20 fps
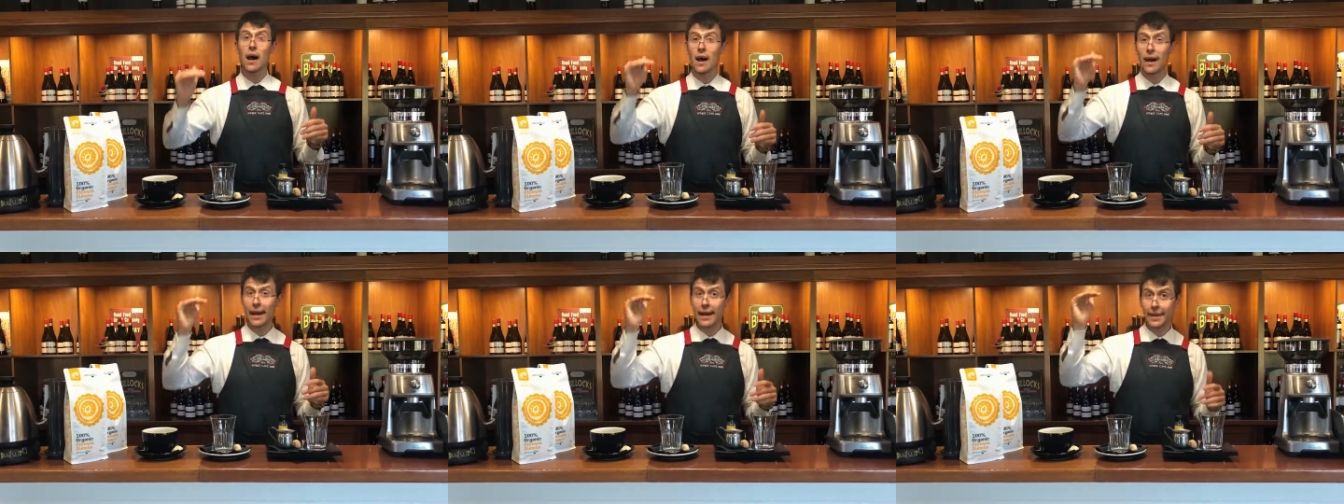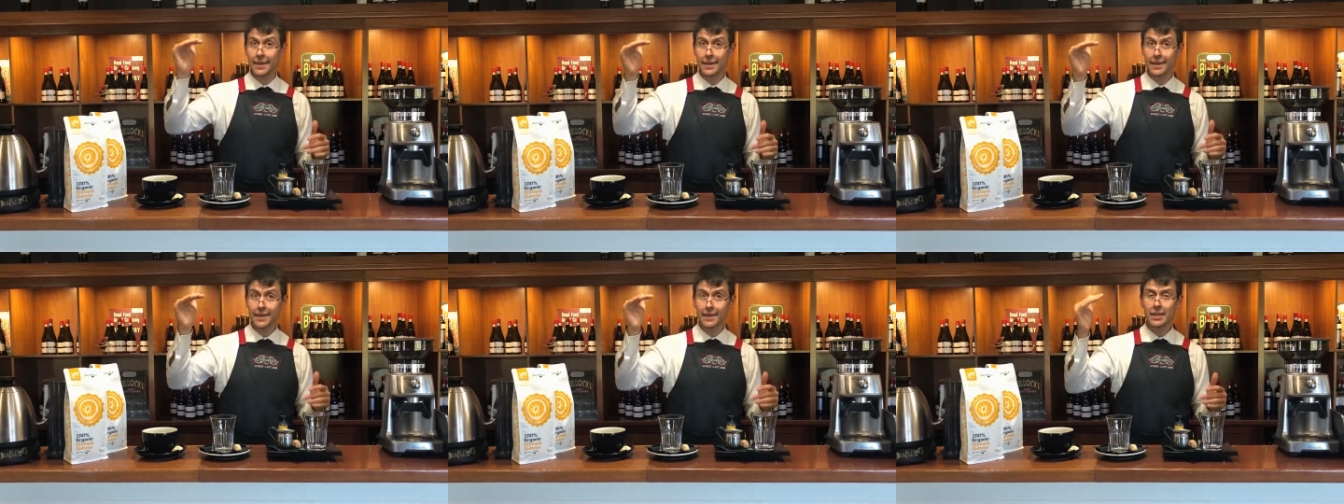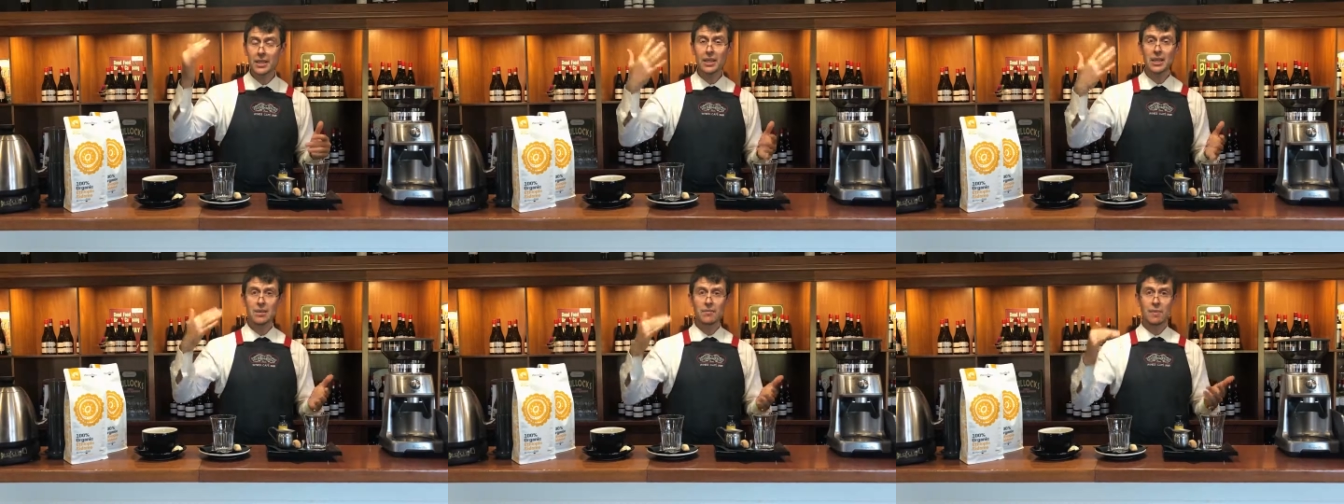higher,
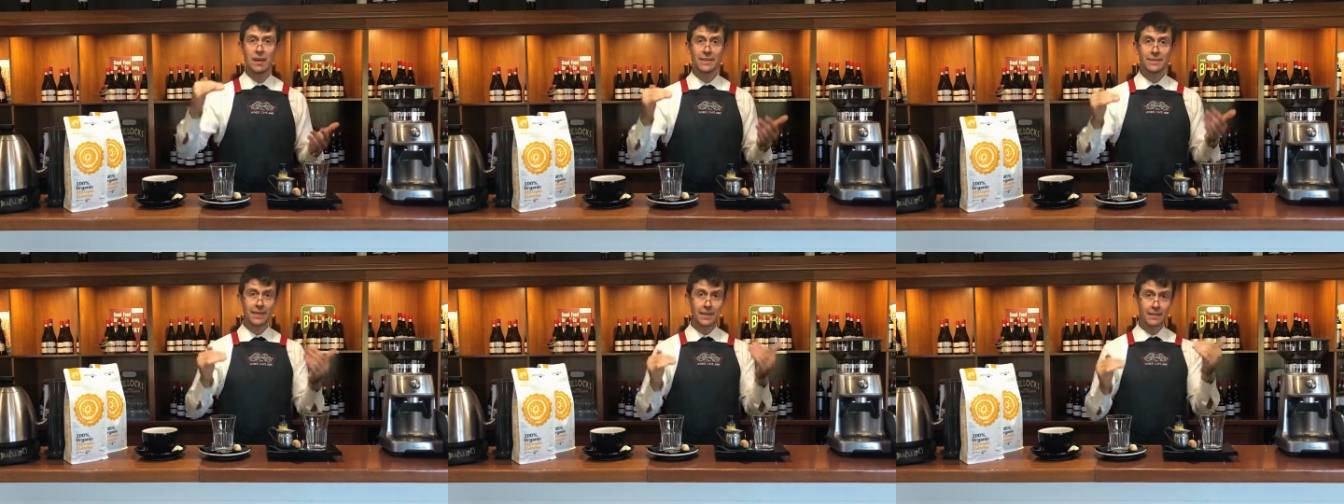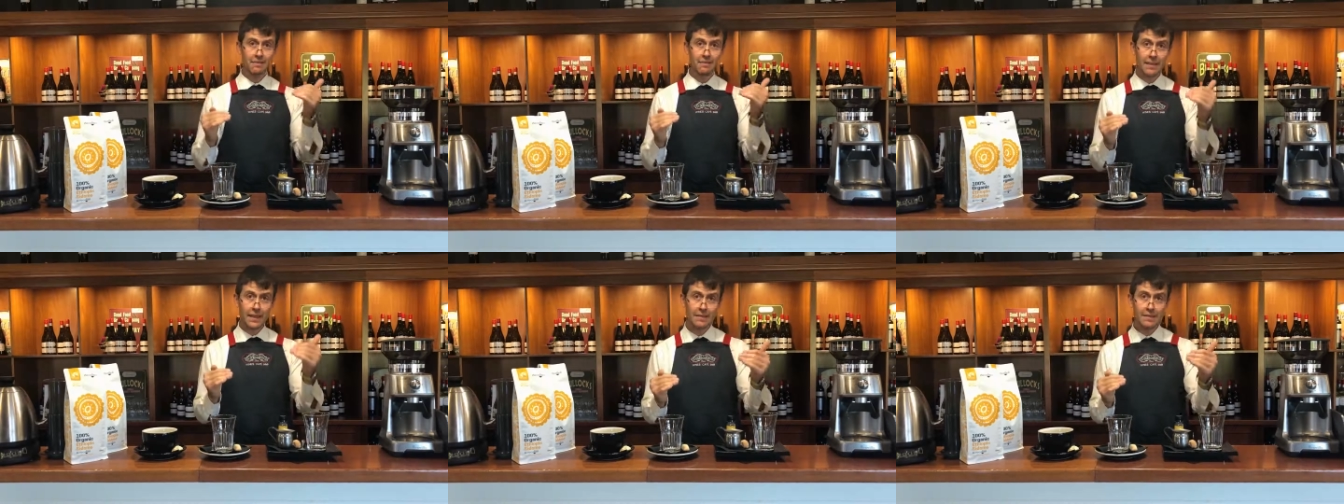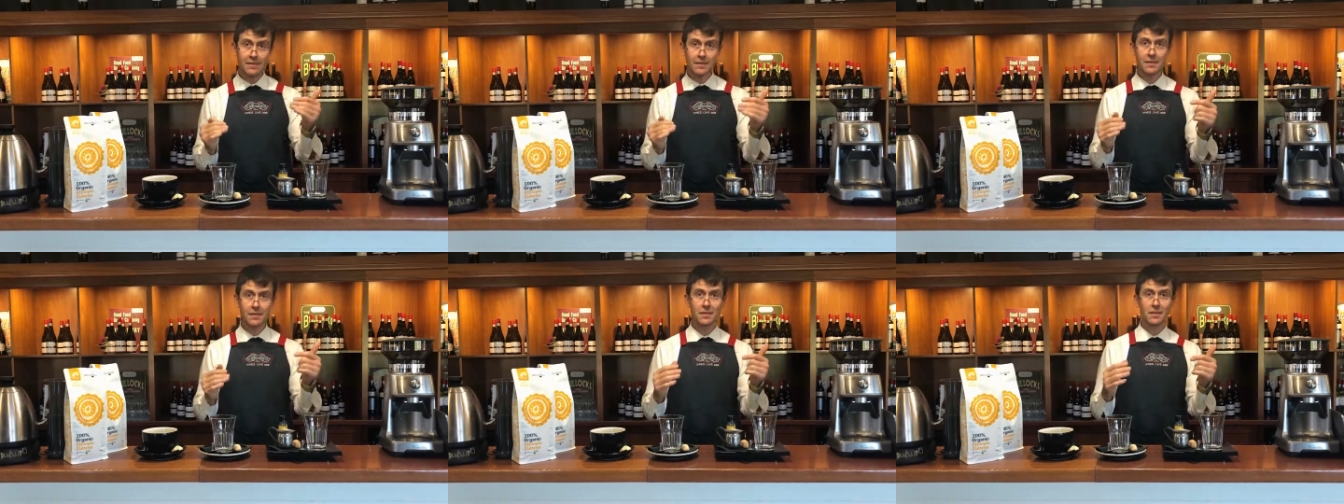but the
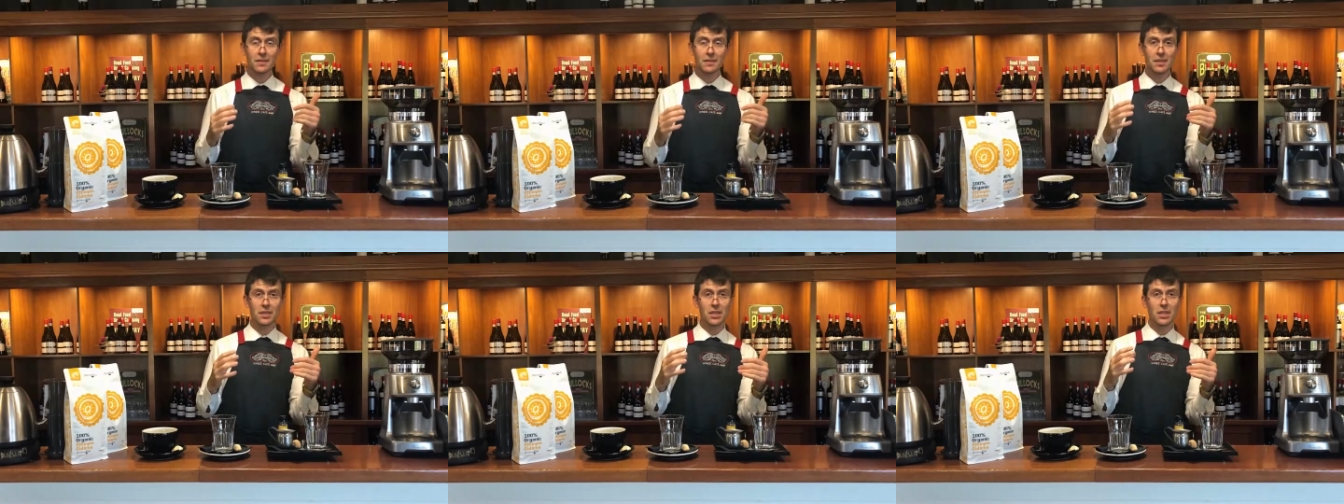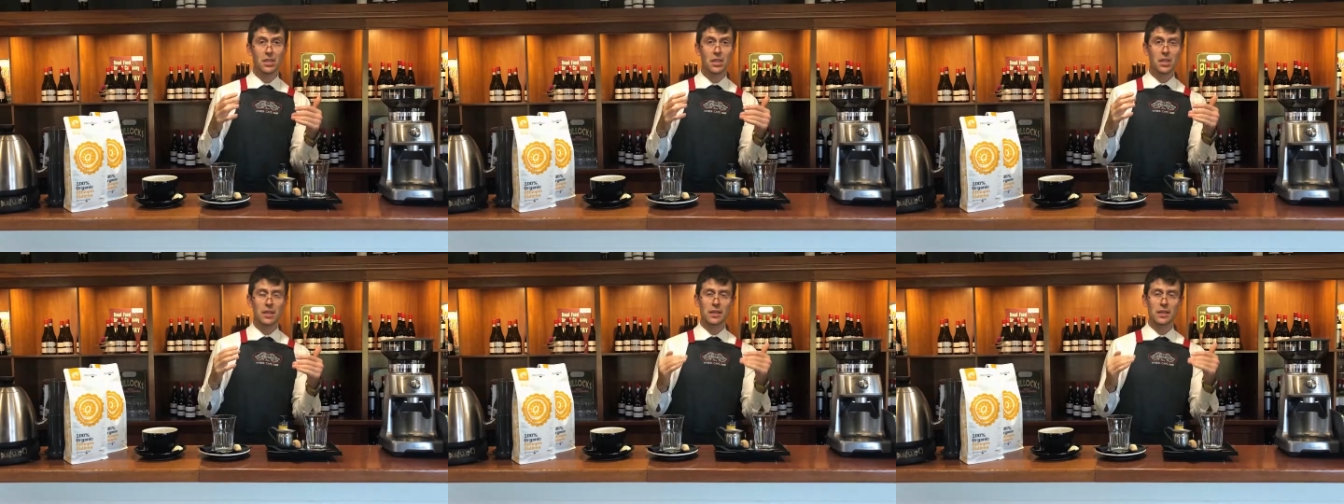intensity